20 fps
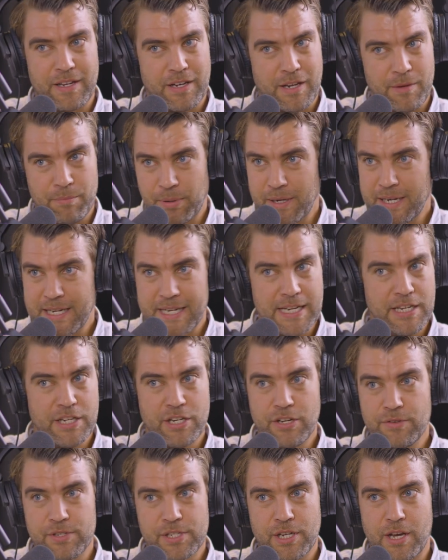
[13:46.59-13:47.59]
a completely
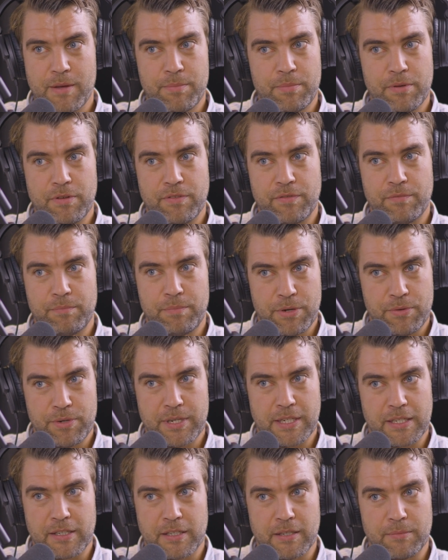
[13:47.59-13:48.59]
new type of
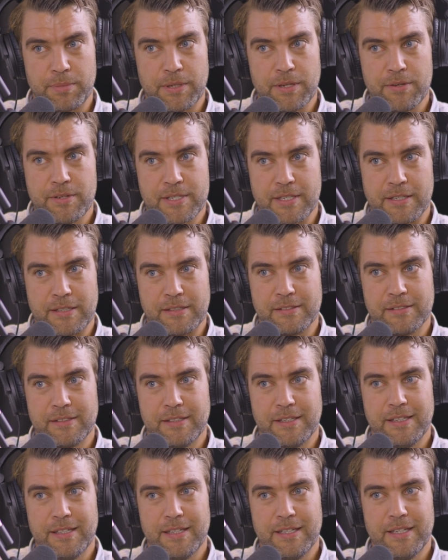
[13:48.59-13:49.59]
building a computer,
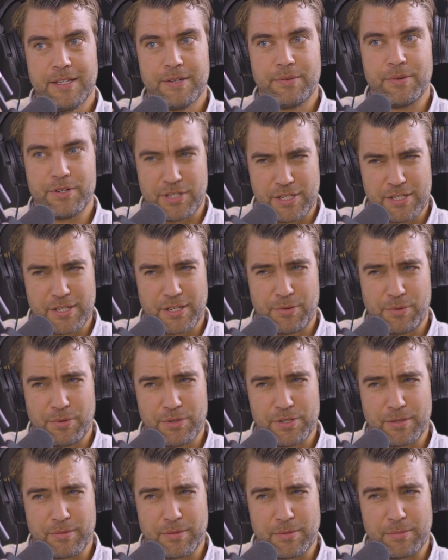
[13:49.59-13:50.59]
which is a quantum